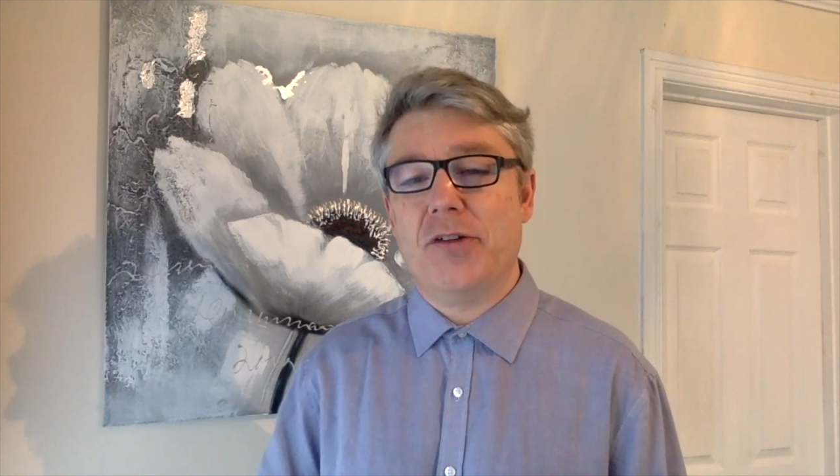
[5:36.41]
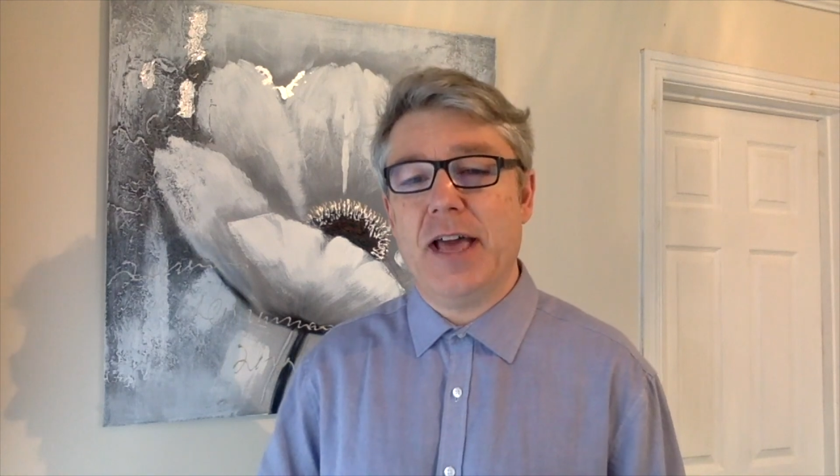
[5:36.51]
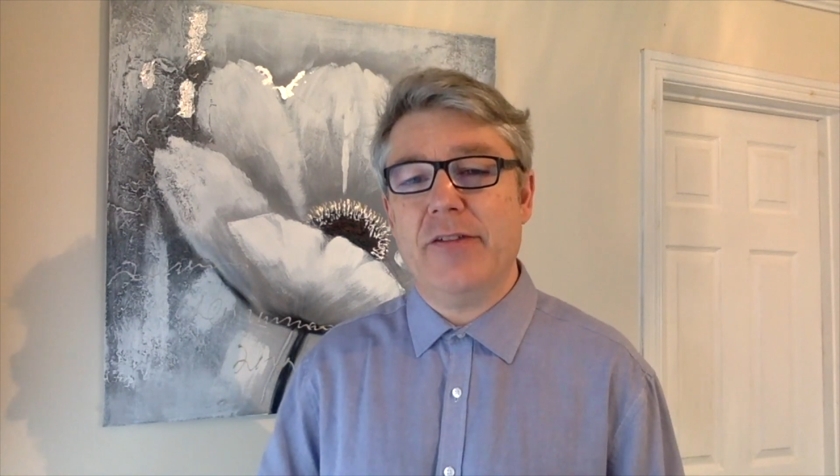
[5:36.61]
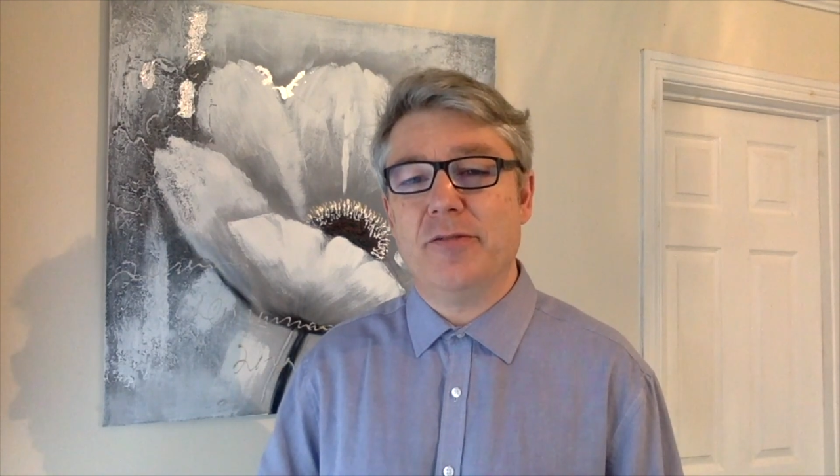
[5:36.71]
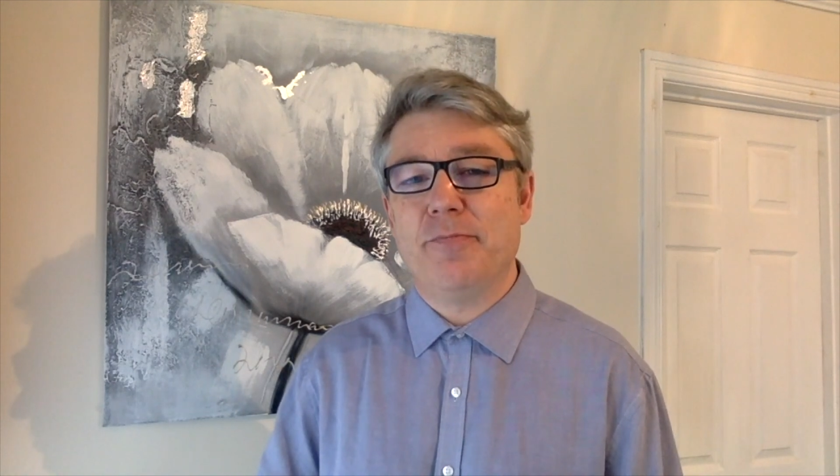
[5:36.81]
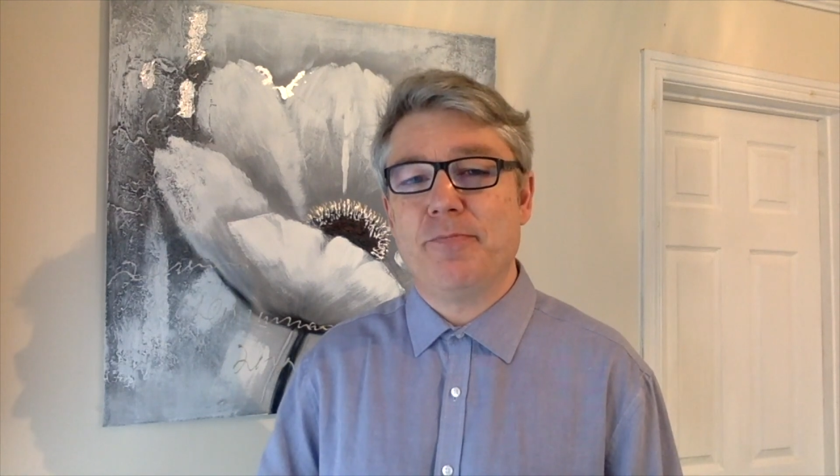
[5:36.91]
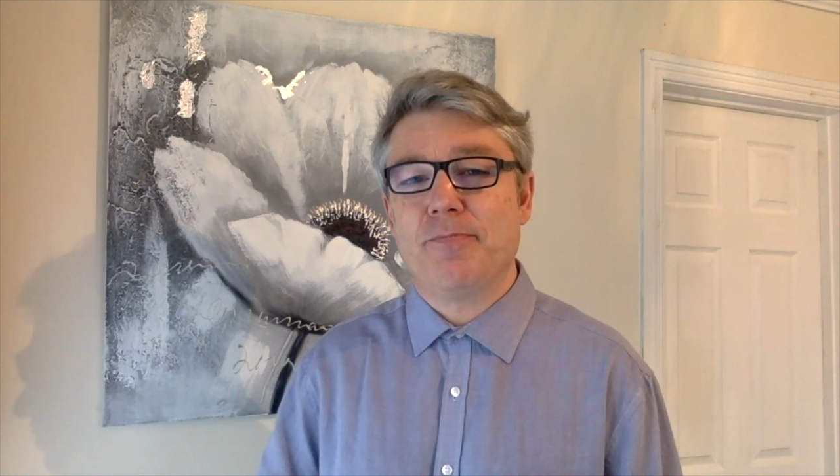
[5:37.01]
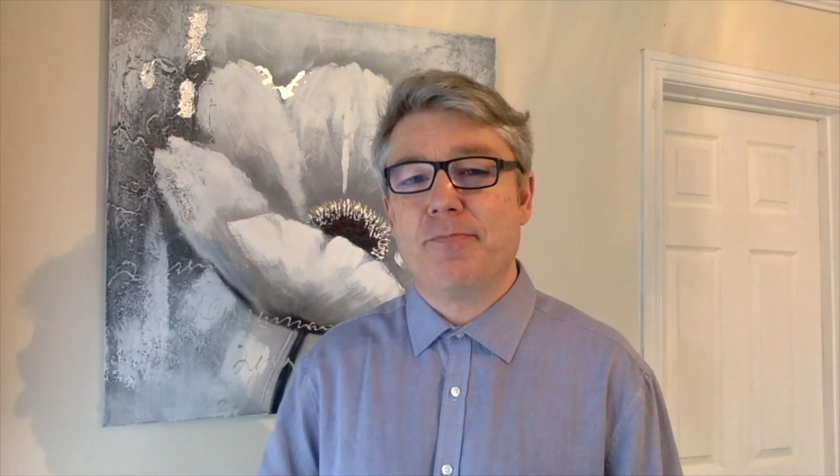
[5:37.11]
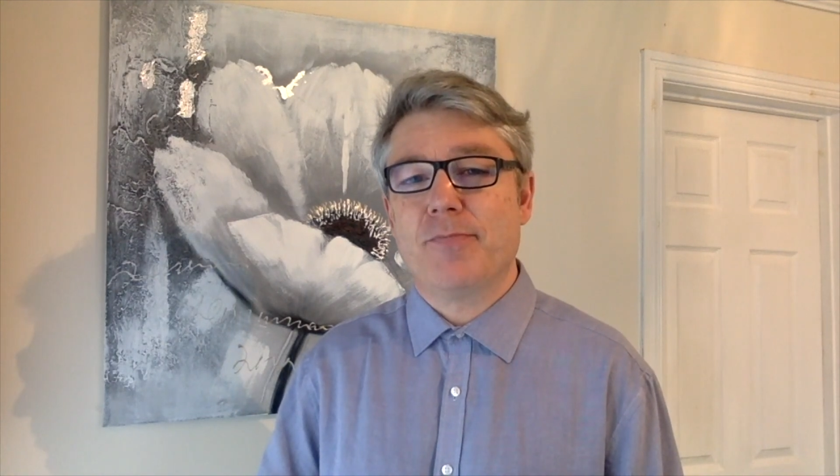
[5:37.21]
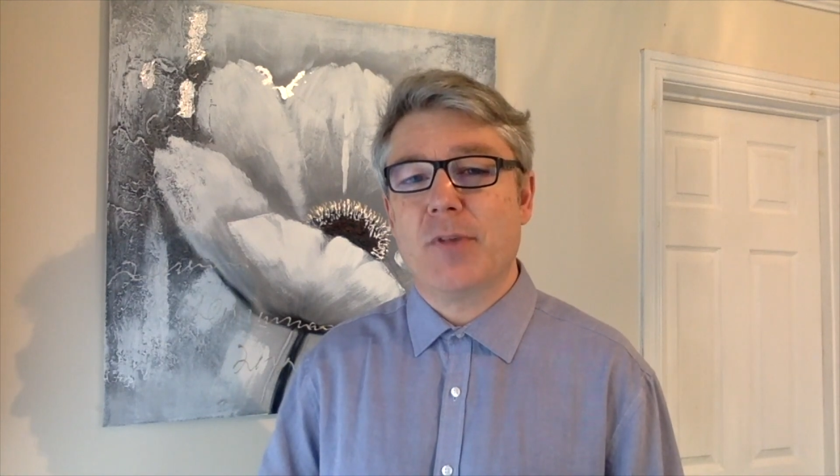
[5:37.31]
in heaven.
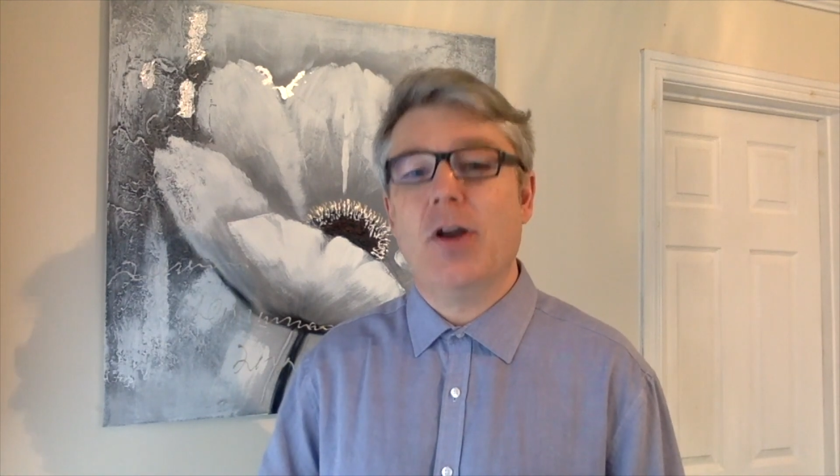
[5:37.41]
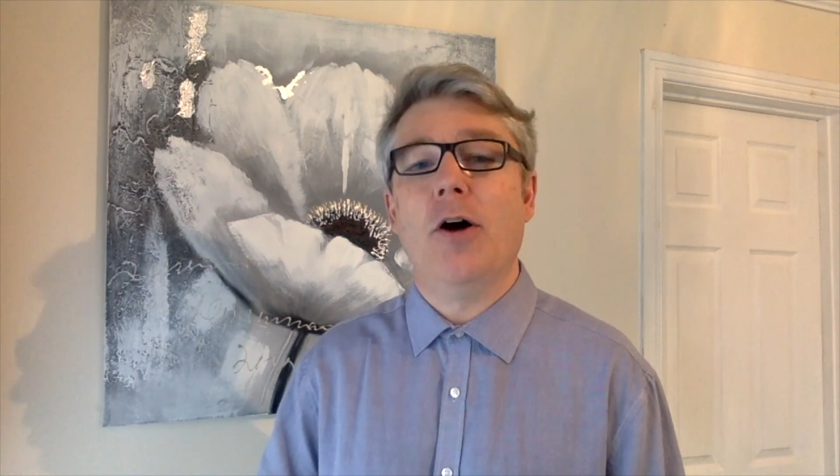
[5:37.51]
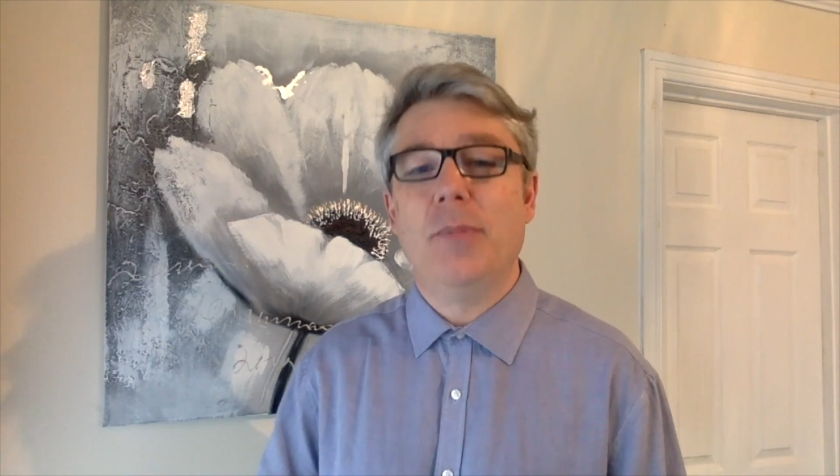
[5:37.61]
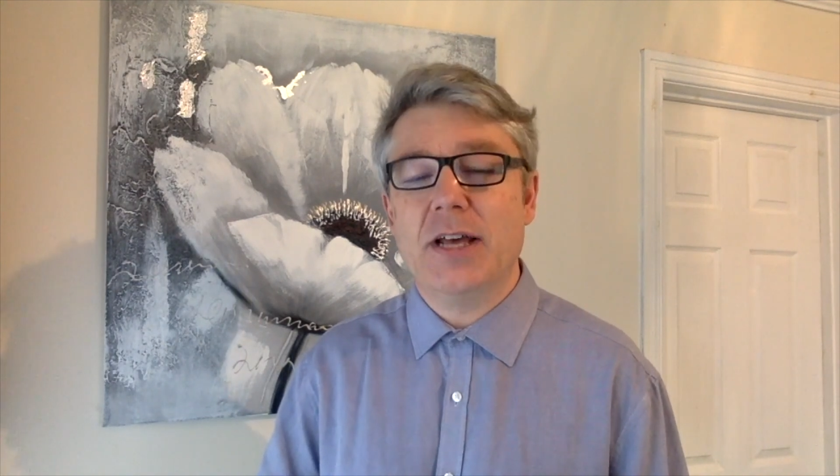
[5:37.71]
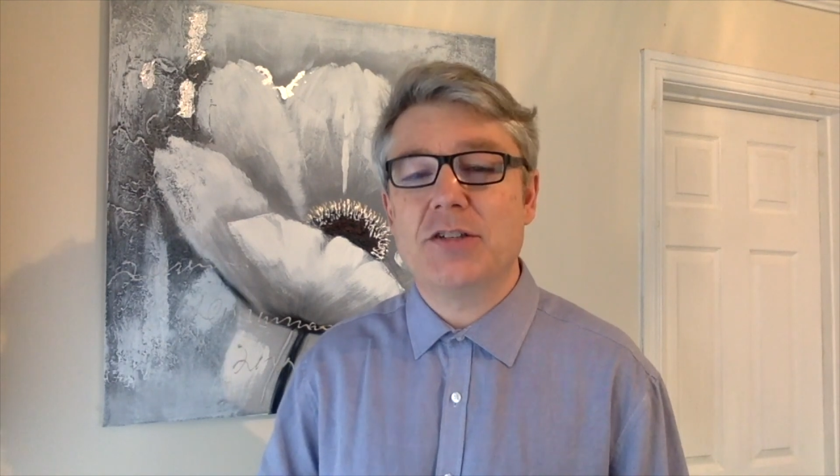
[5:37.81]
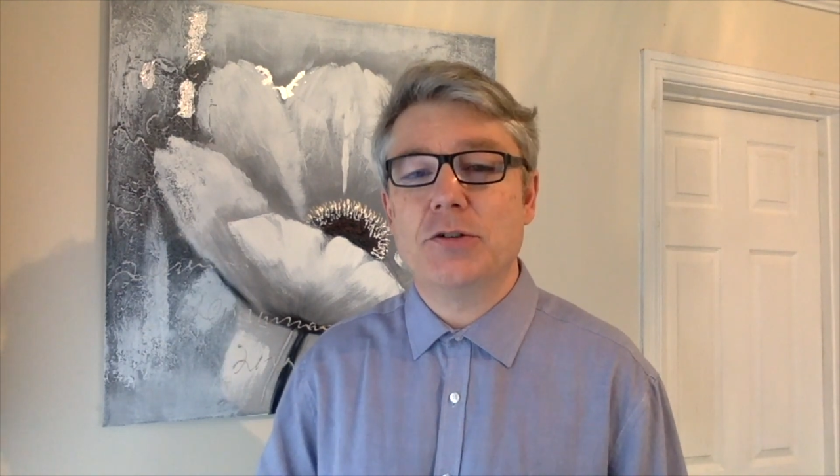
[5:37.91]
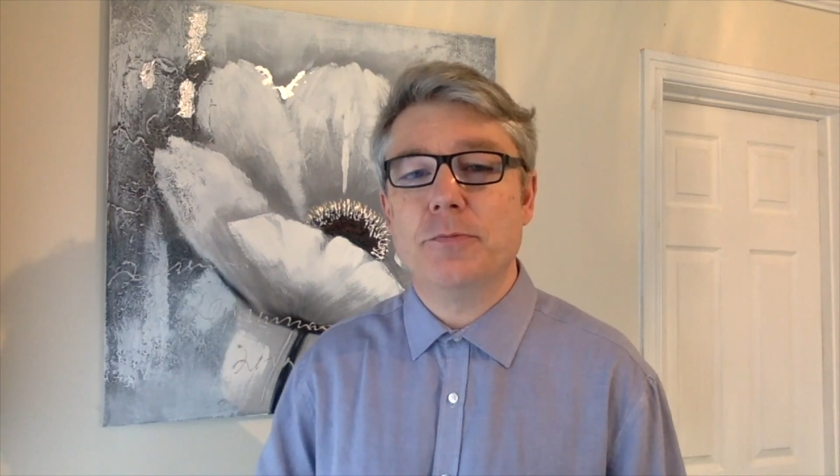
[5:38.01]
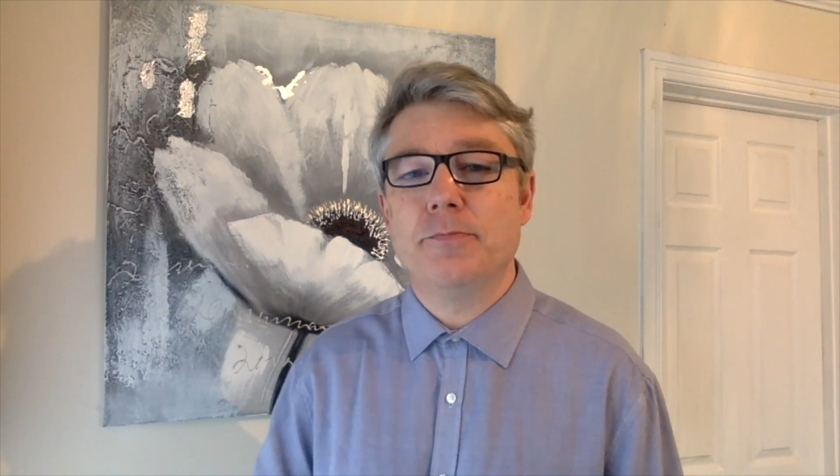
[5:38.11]
God bless you.